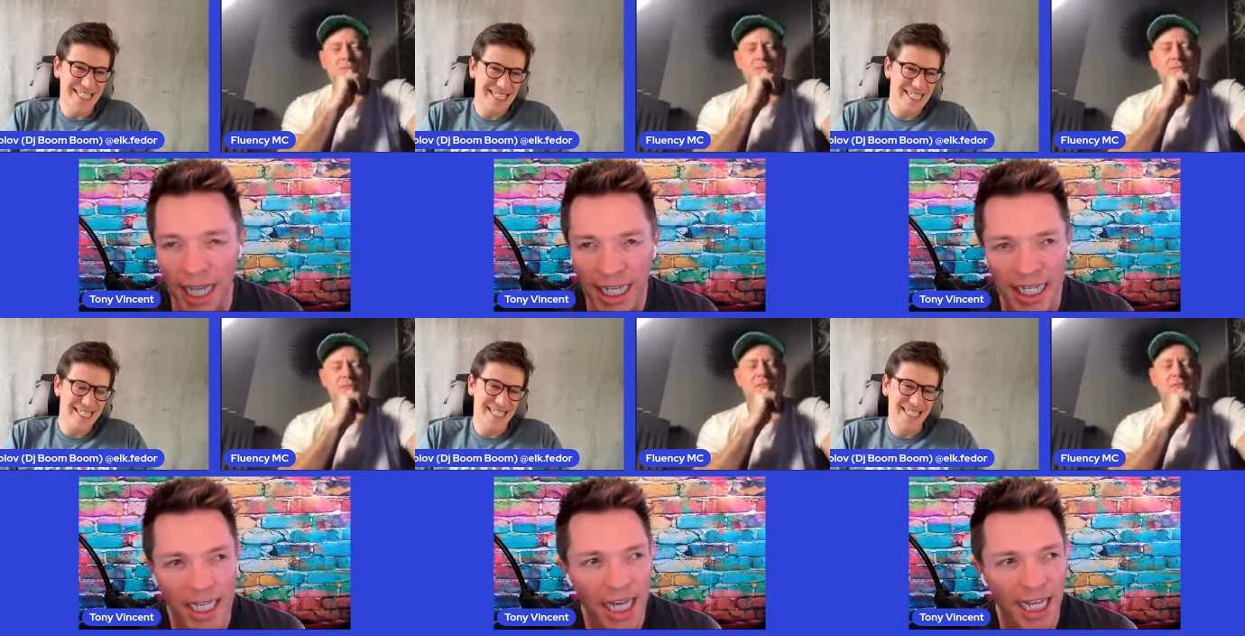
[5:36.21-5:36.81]

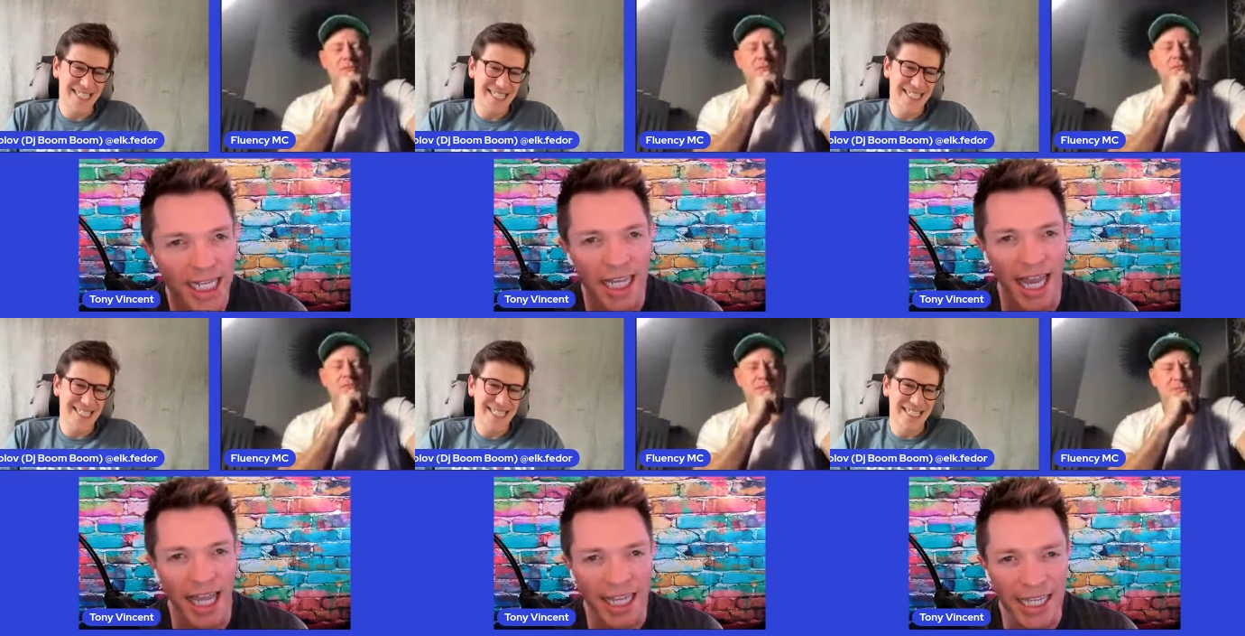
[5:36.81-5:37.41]

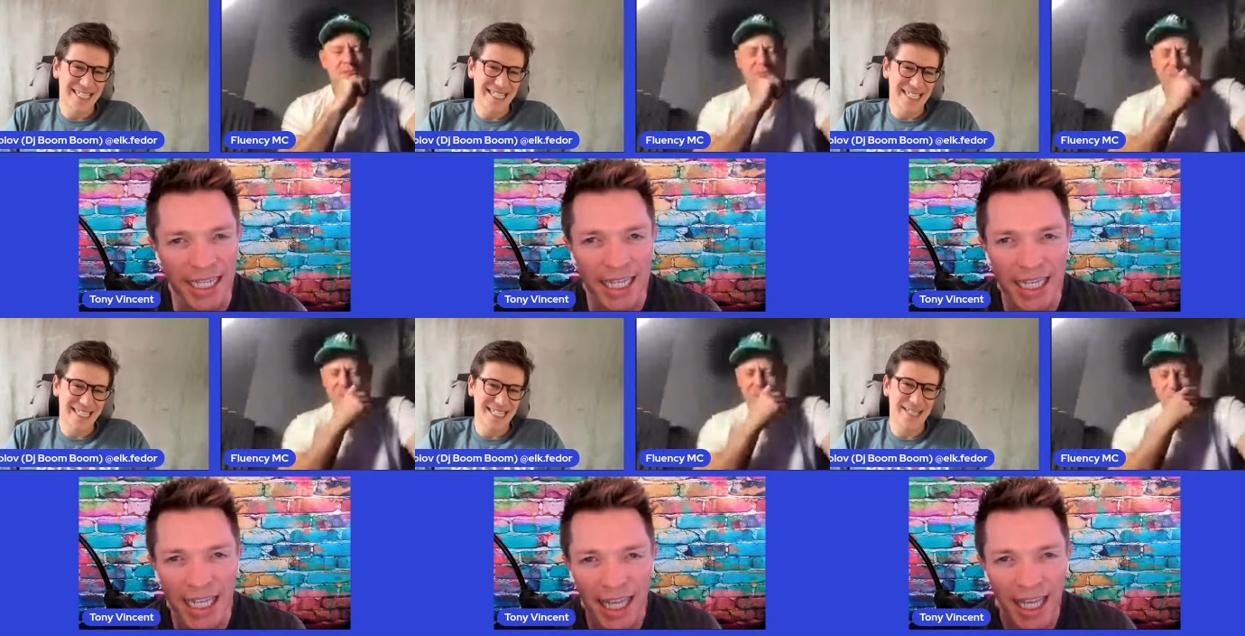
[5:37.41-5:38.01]
Speaker 1: 1998.
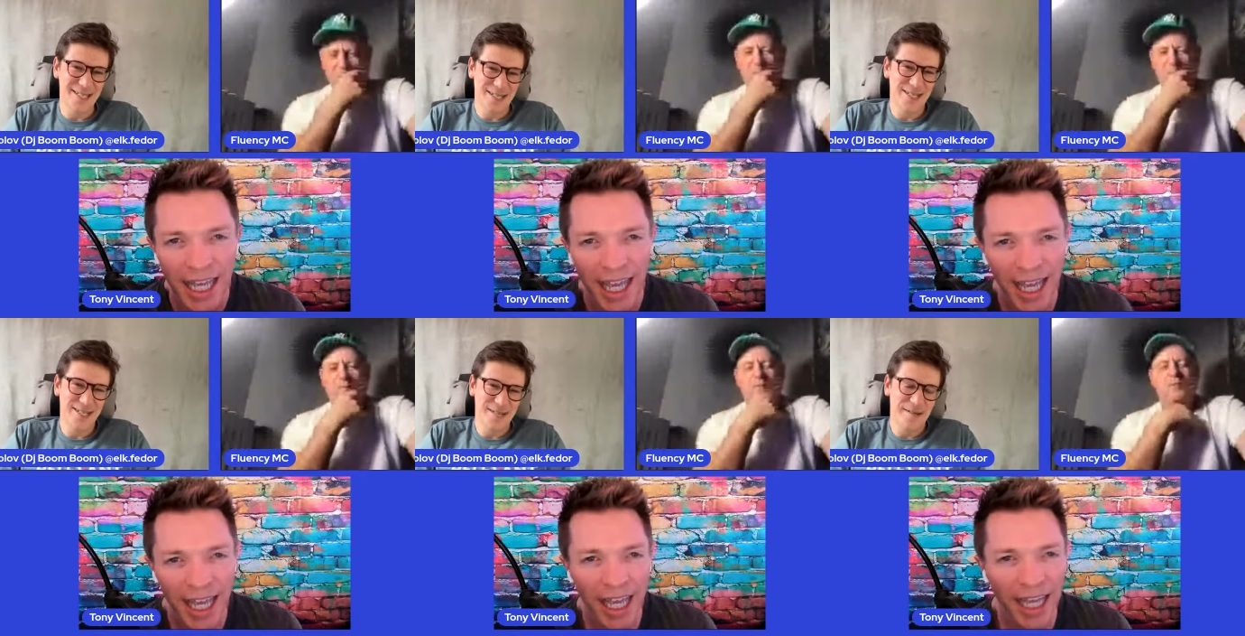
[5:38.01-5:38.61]

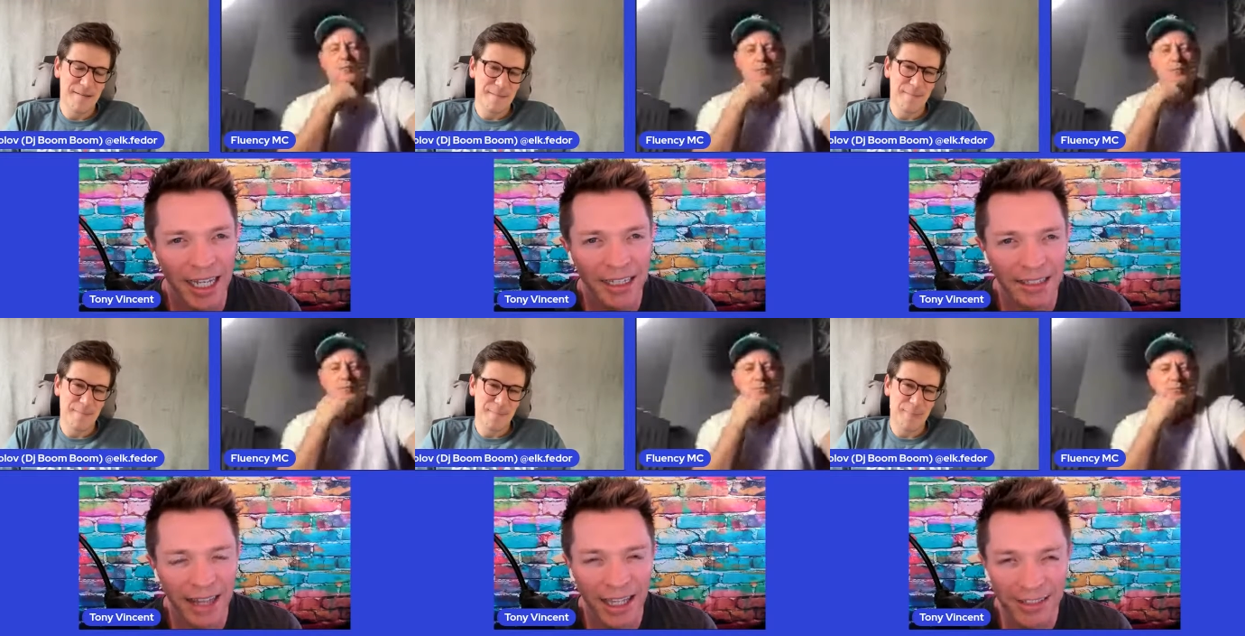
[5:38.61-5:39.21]
And
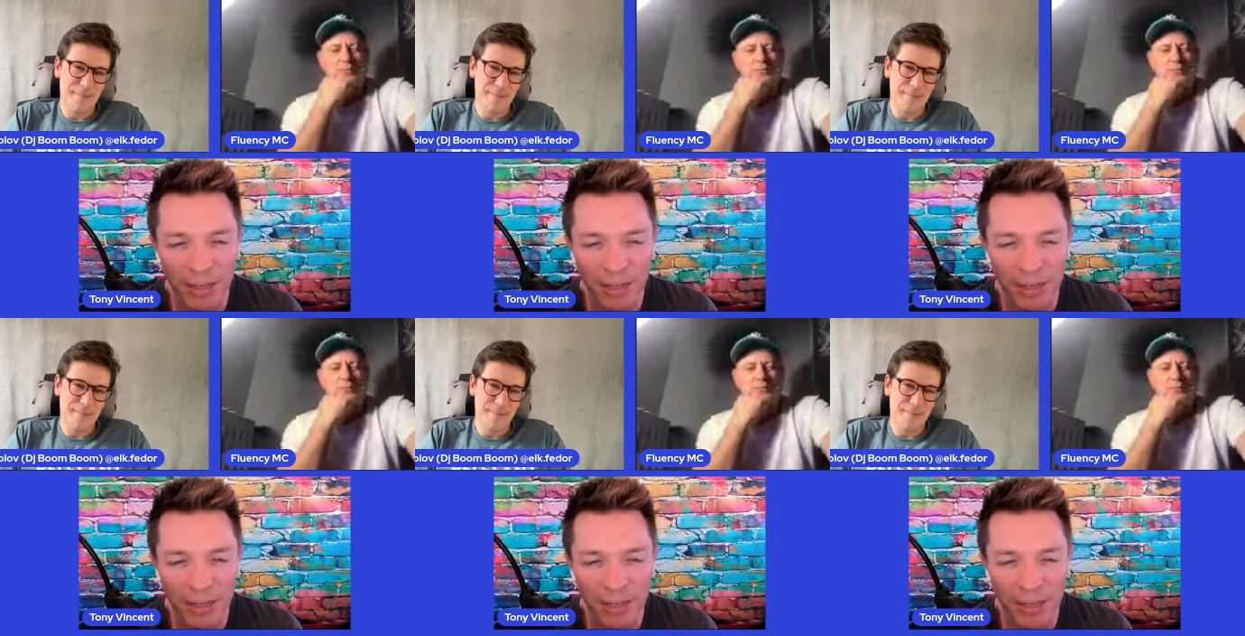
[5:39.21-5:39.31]
that